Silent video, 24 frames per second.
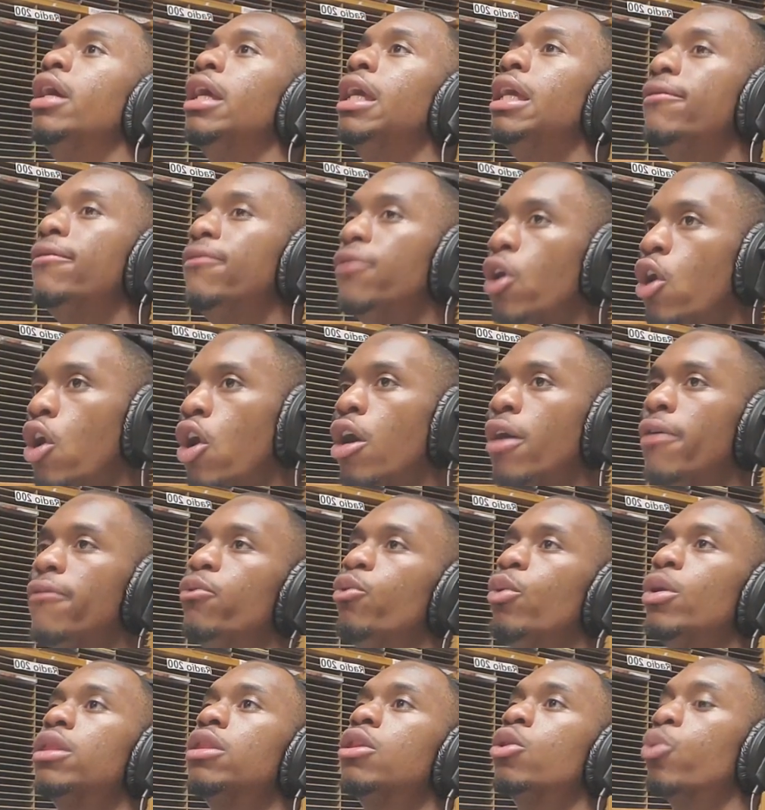evolve
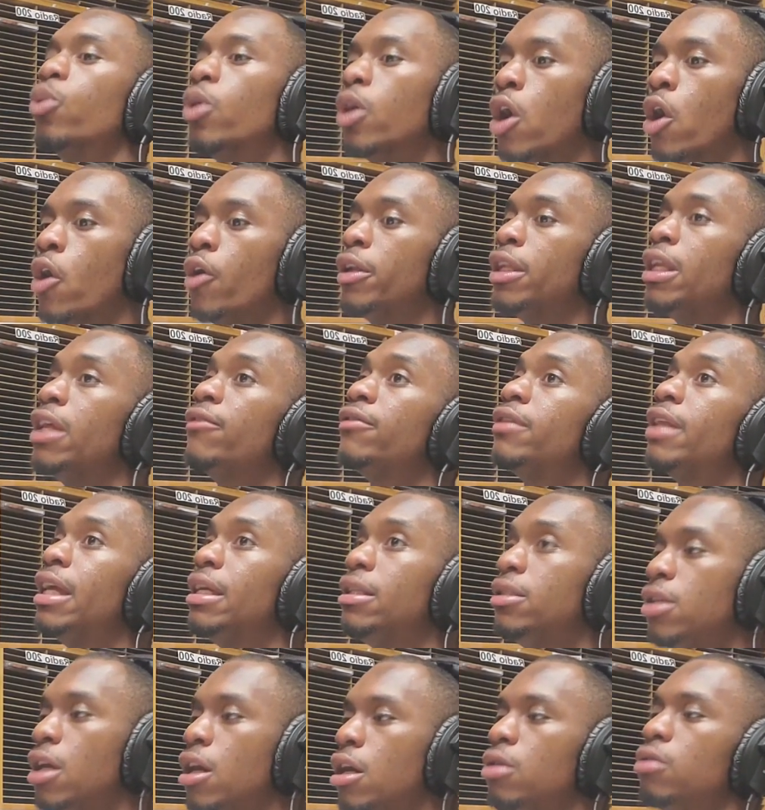with the world and if they
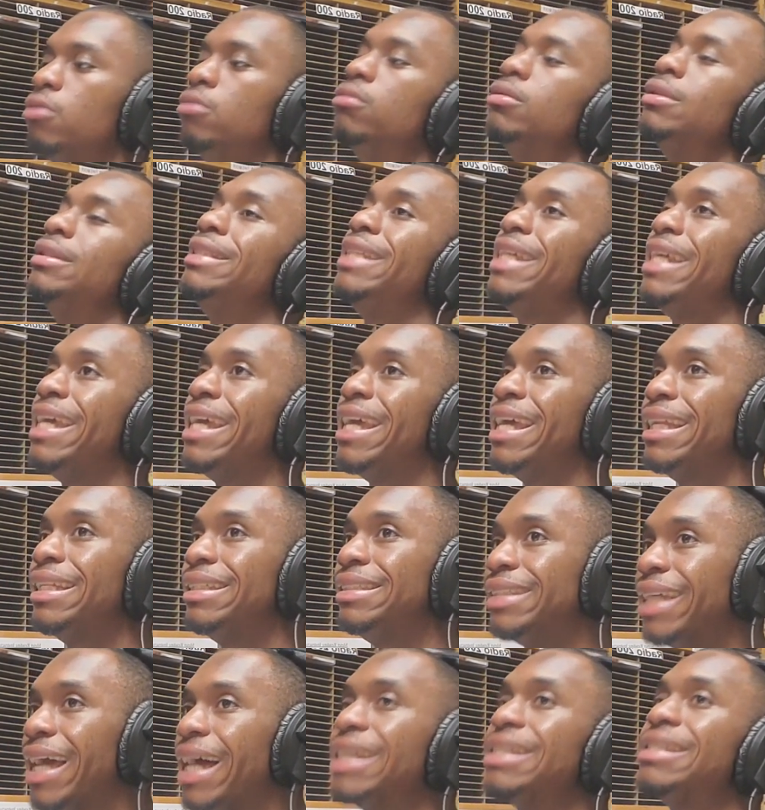don't
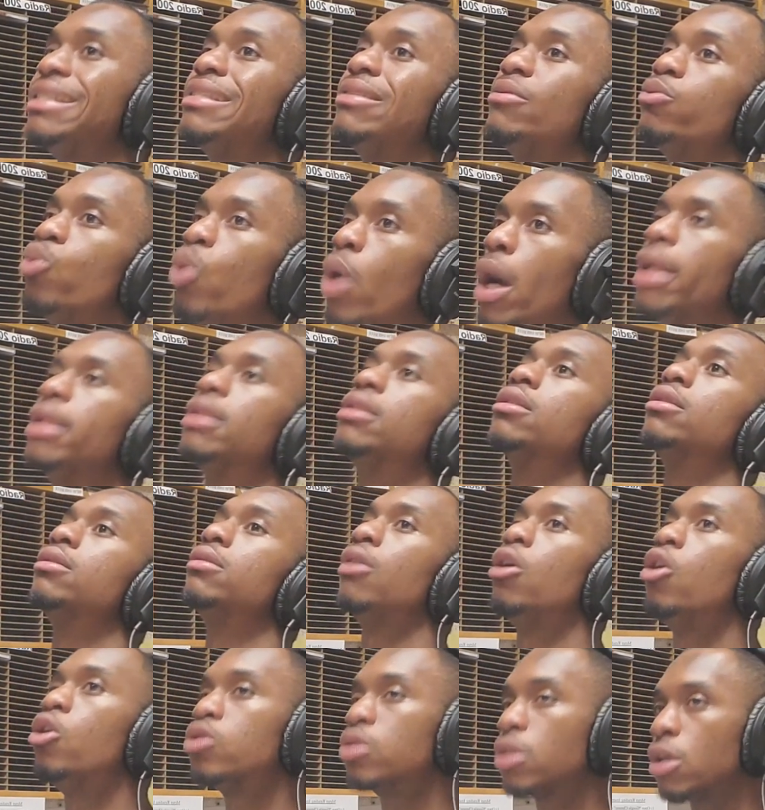then guess what?
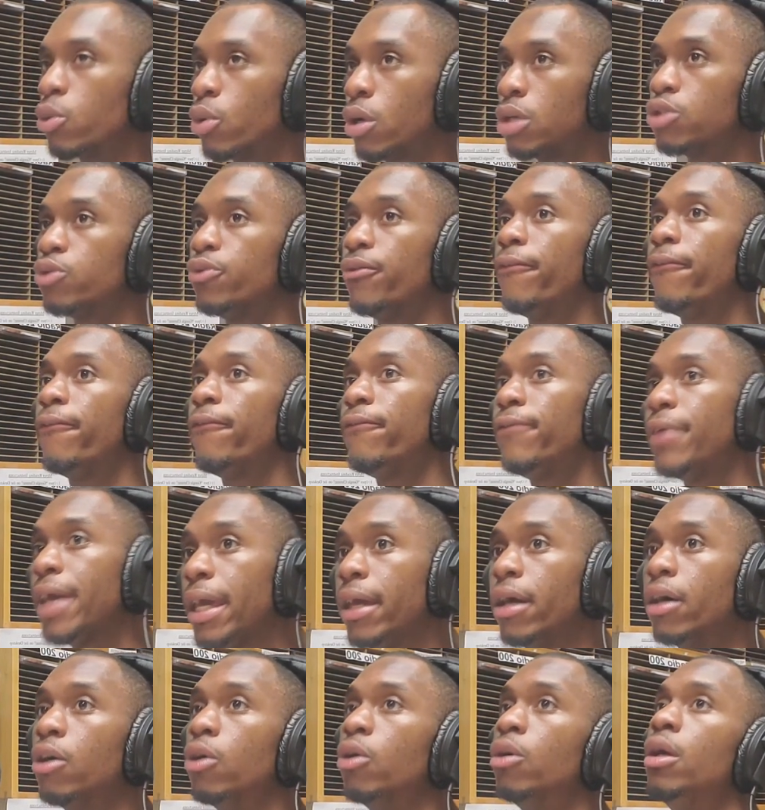Those are the ones who
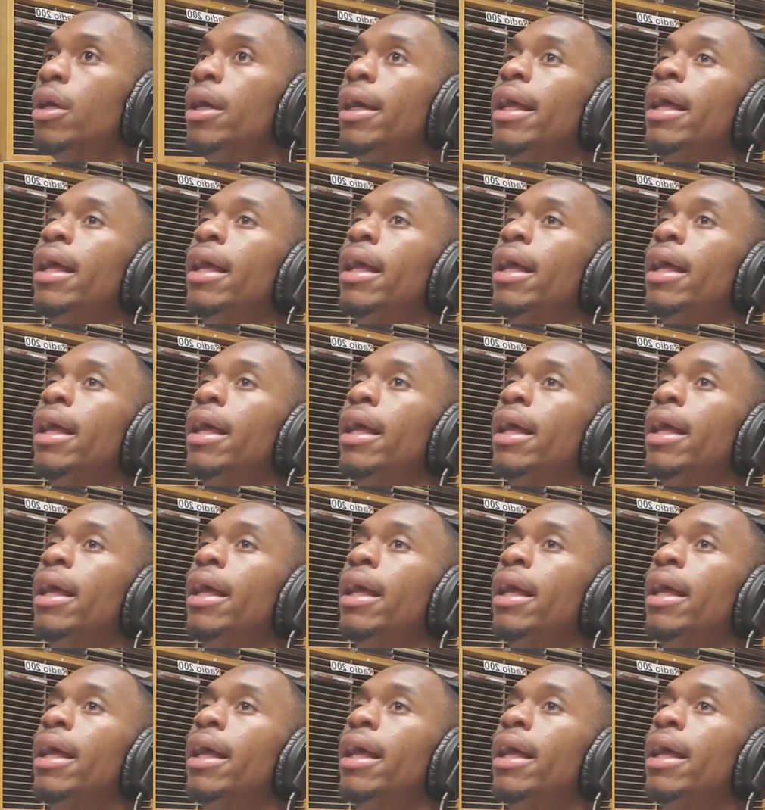fail.